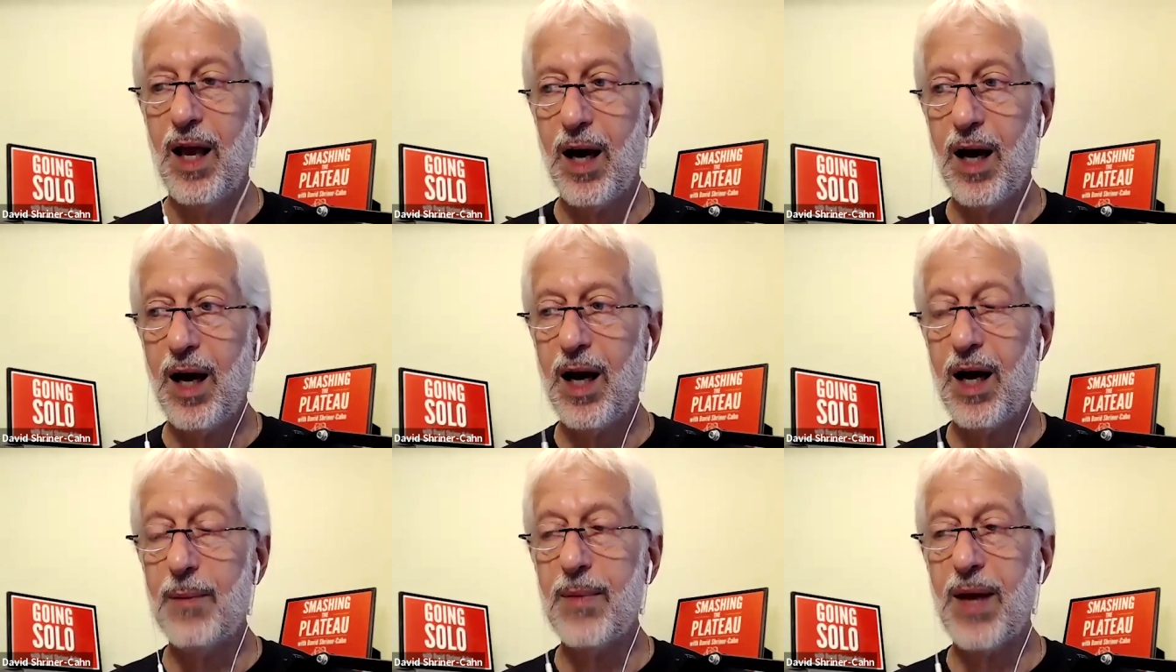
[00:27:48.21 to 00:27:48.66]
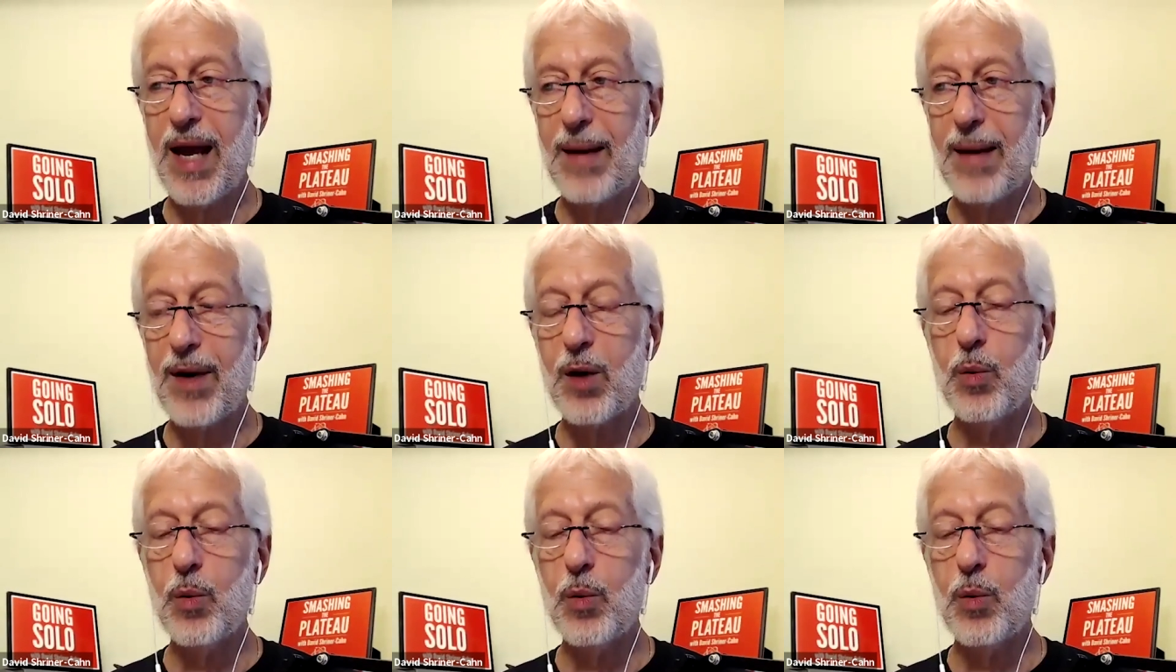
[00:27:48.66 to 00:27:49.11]
um, am
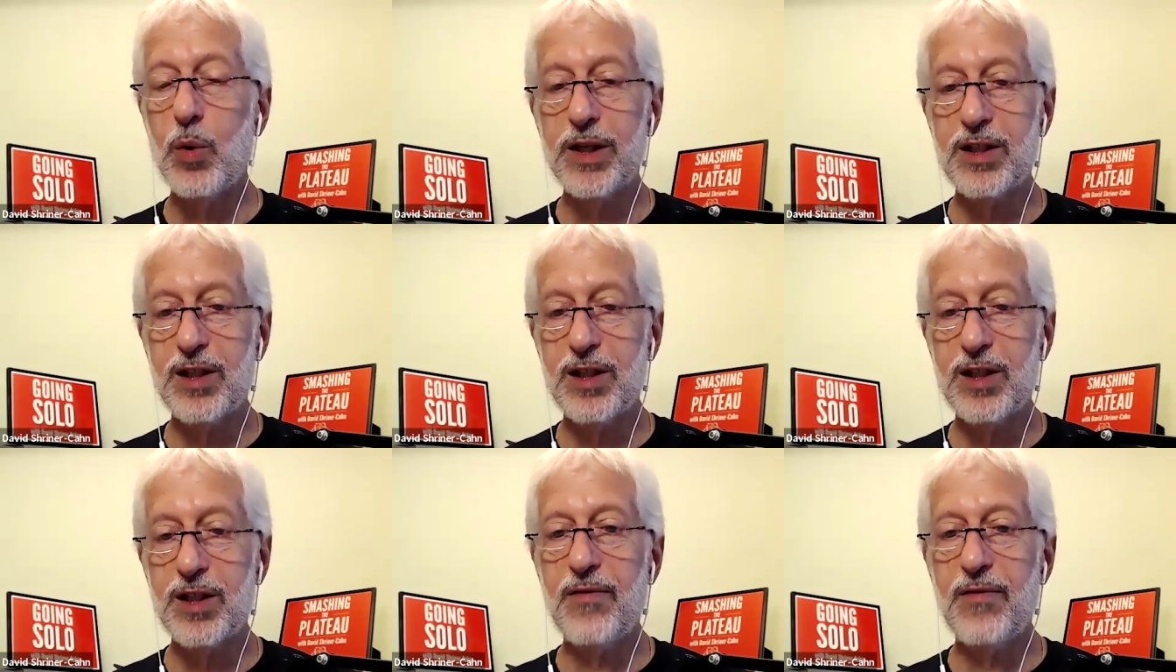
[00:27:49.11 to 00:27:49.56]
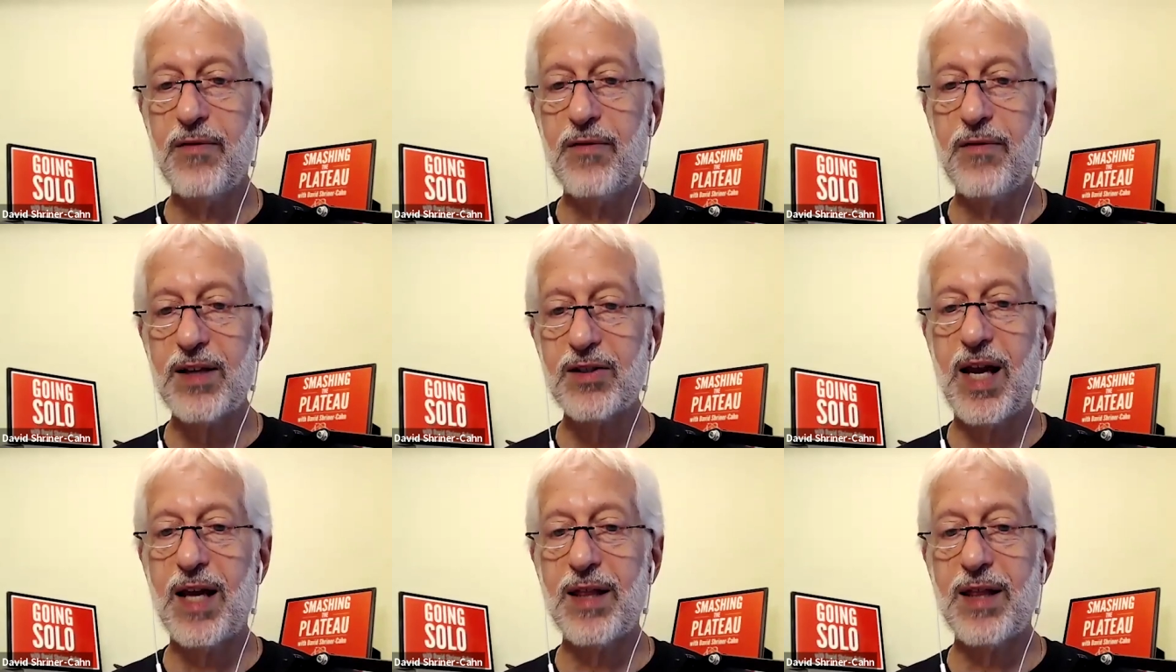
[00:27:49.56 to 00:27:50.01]
I willing to
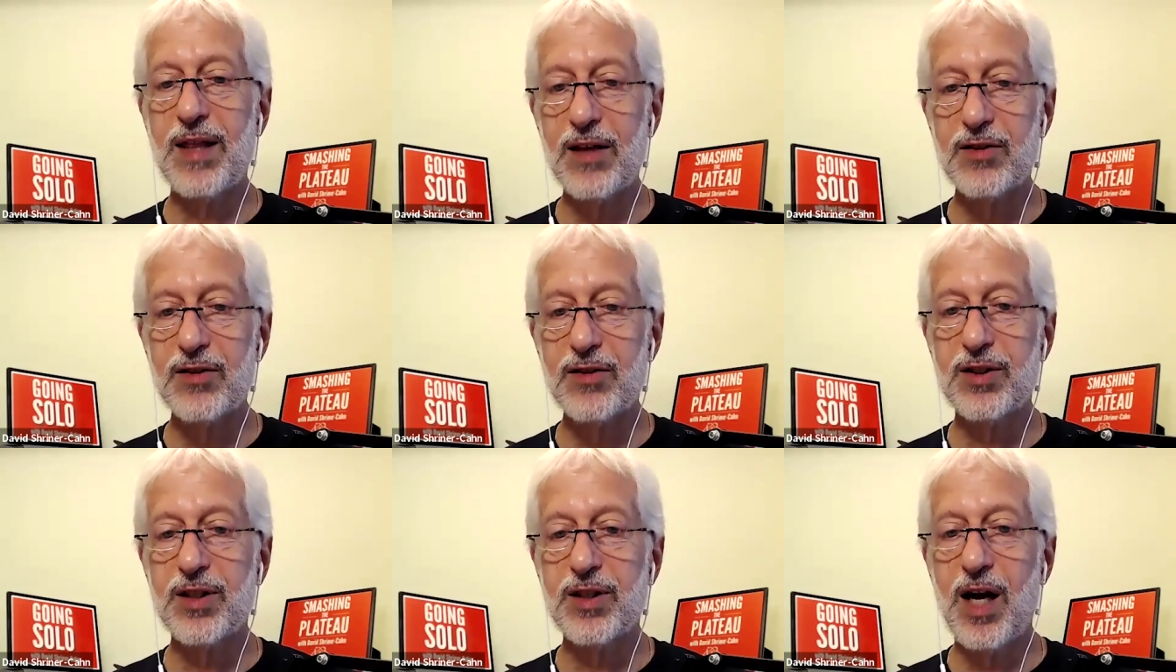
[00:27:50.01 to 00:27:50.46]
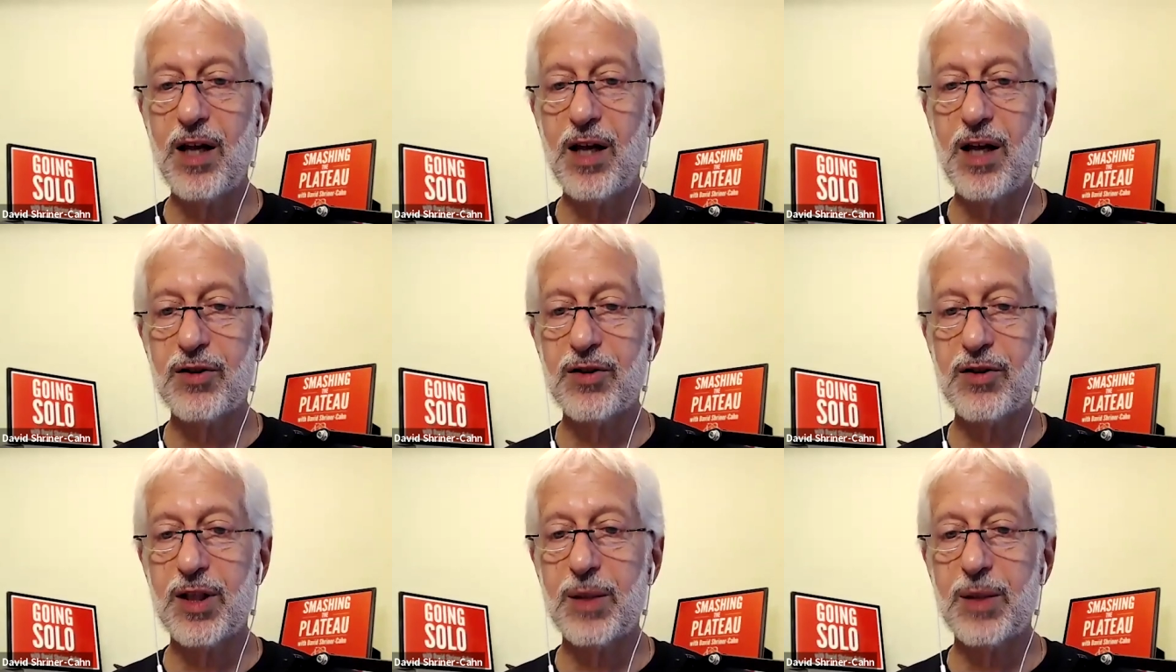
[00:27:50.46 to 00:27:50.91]
invest ten thousand
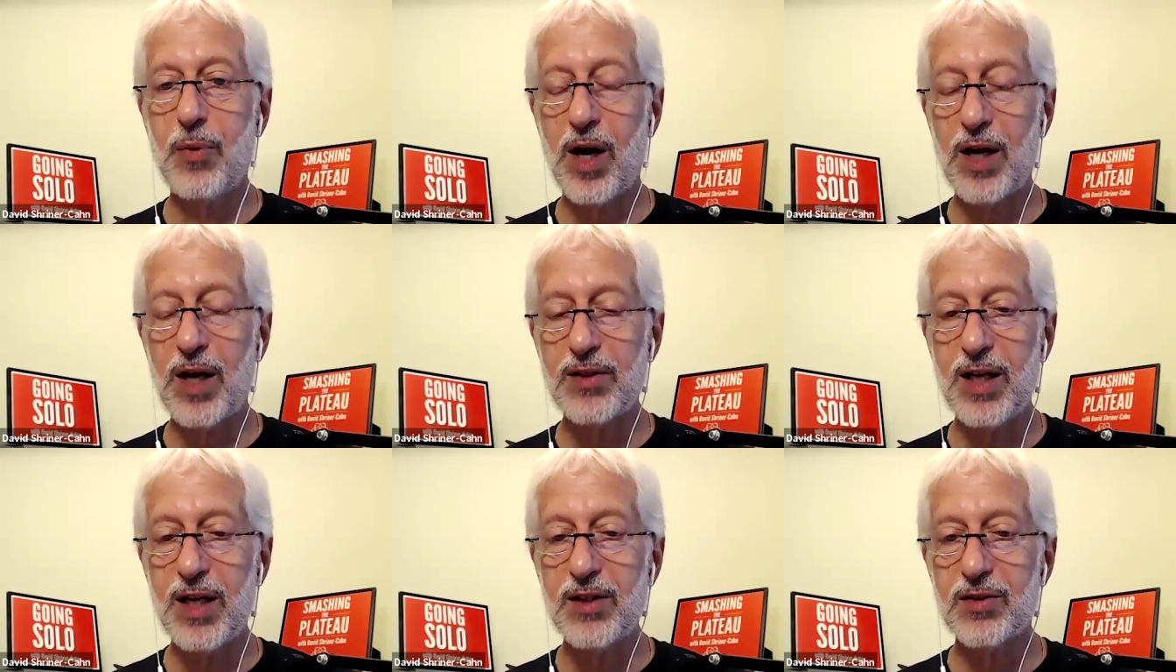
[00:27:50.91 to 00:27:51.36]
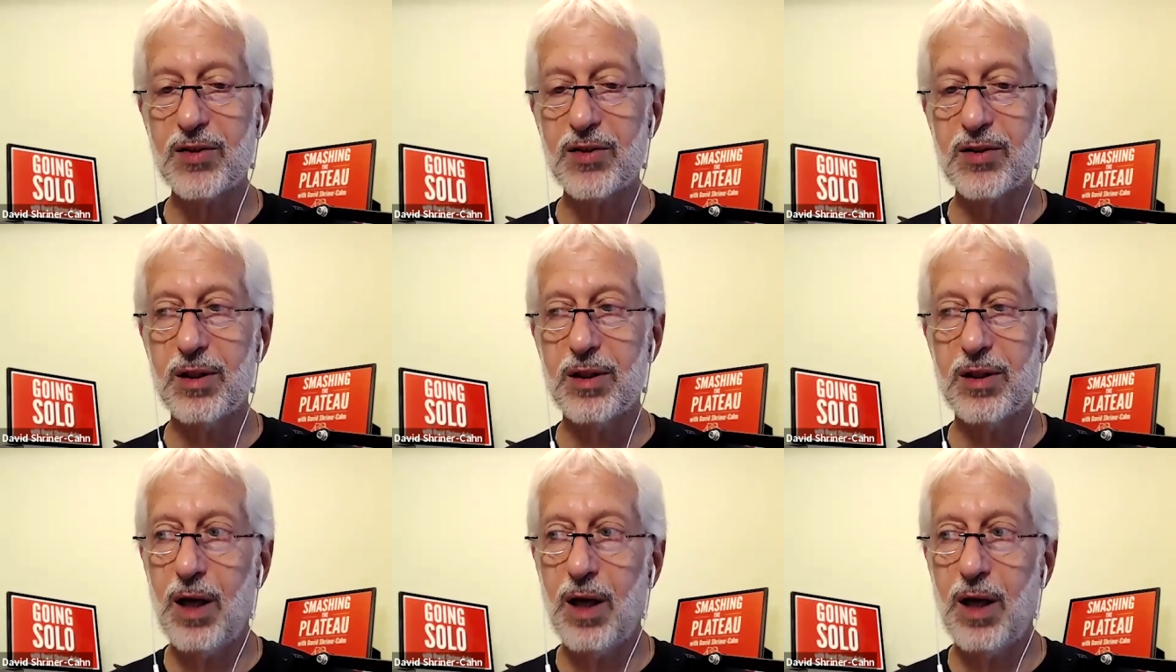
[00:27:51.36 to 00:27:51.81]
dollars in the process?